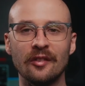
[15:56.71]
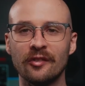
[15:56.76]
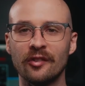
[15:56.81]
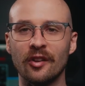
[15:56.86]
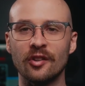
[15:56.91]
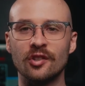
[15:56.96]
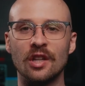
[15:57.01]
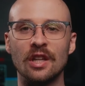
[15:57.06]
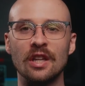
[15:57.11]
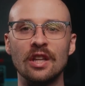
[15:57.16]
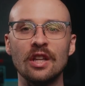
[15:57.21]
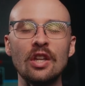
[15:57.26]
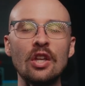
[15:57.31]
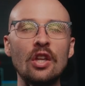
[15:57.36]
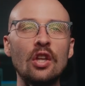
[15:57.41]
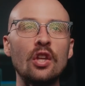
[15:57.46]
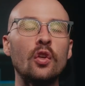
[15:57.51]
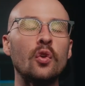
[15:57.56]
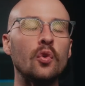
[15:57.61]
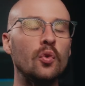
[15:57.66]
such a
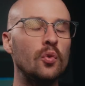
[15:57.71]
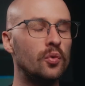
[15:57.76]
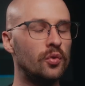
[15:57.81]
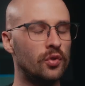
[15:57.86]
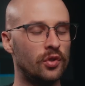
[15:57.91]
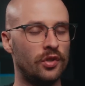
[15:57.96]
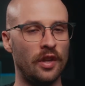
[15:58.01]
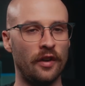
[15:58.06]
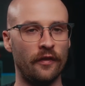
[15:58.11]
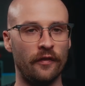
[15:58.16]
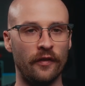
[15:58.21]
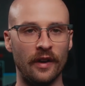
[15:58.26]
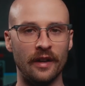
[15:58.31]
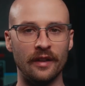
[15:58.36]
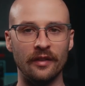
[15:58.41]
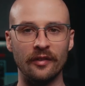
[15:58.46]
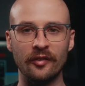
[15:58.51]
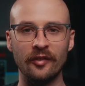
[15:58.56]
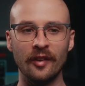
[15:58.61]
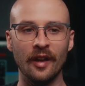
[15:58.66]
huge
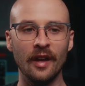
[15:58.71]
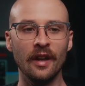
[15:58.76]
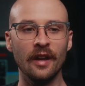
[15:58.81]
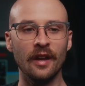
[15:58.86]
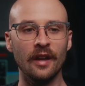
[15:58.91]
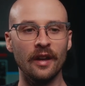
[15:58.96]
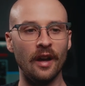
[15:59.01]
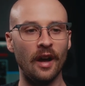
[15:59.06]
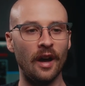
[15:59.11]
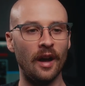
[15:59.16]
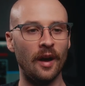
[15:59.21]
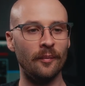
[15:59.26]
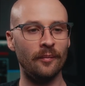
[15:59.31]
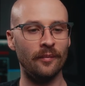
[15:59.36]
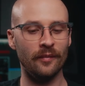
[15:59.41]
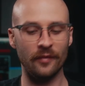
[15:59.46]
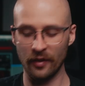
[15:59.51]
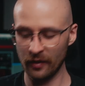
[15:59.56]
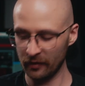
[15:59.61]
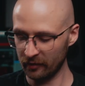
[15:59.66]
difference.
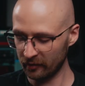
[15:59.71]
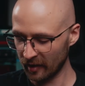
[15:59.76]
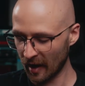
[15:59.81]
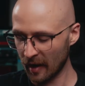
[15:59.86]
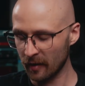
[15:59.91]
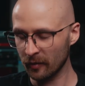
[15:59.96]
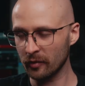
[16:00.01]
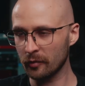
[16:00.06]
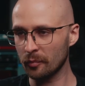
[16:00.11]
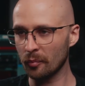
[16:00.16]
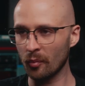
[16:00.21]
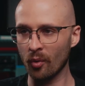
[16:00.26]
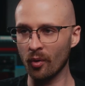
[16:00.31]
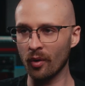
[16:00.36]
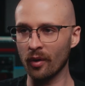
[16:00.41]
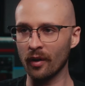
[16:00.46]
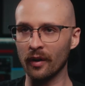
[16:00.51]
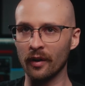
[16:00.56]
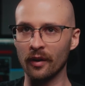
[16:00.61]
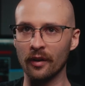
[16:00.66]
This sounds
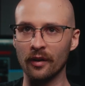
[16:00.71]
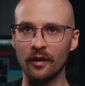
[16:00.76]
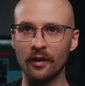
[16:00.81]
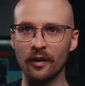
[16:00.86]
more